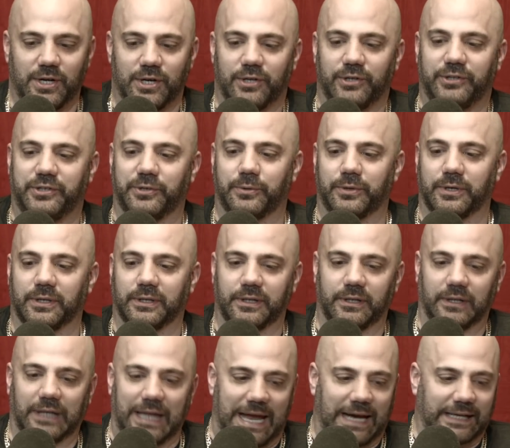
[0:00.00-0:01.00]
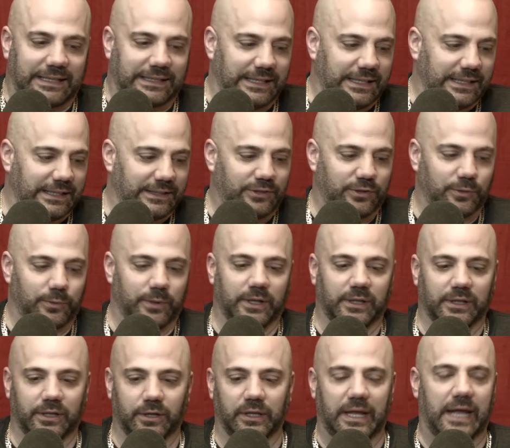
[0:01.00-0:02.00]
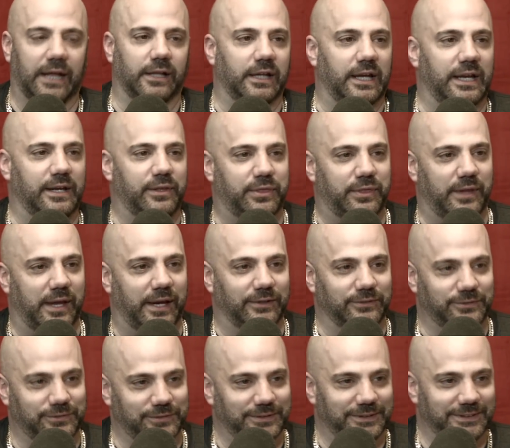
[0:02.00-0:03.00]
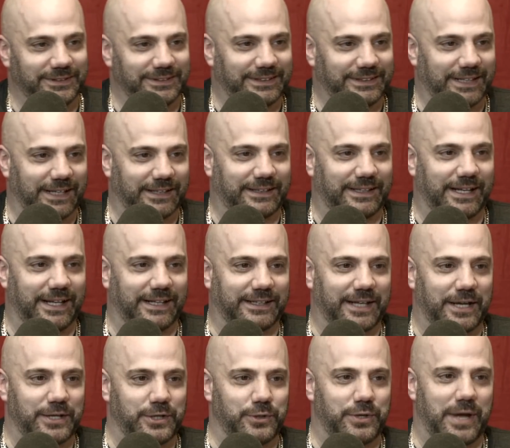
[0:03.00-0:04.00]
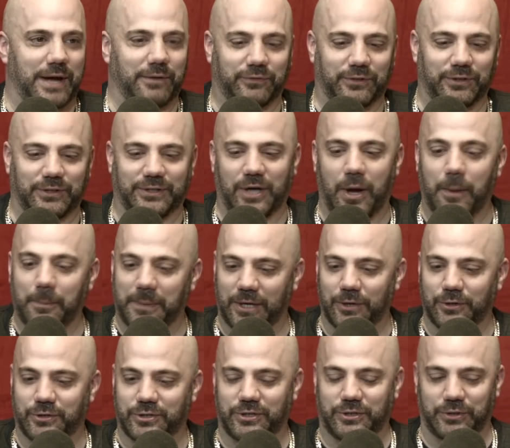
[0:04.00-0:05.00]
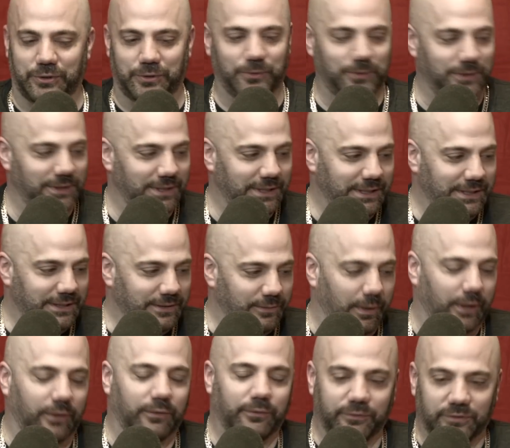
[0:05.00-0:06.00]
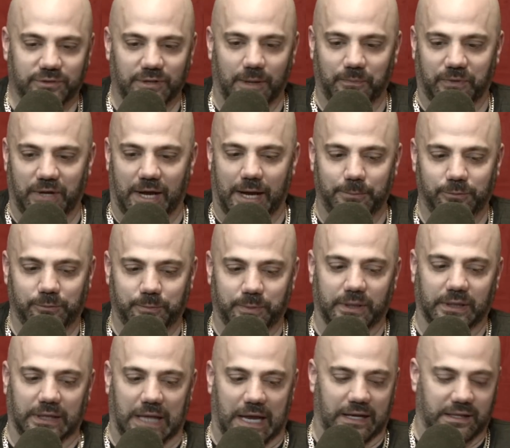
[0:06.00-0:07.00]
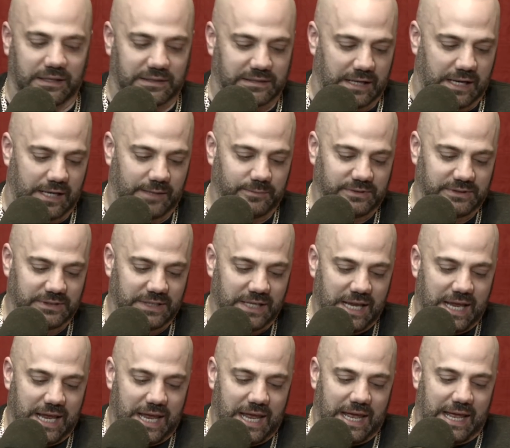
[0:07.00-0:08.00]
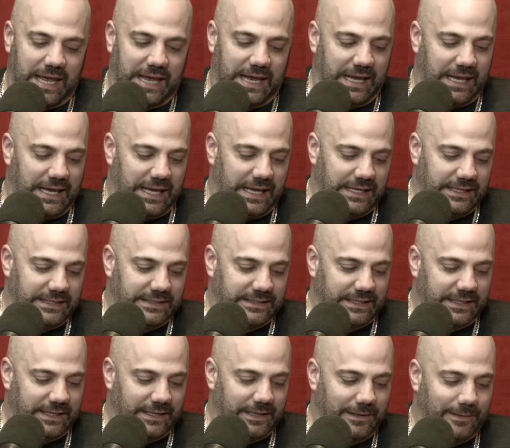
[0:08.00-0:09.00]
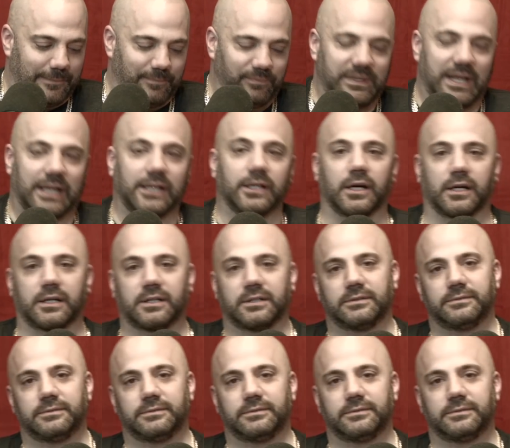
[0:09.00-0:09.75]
doing a little acting, doing a little LA things that you'd have to come here to do. Well, sometimes, but a lot of the times. And now look,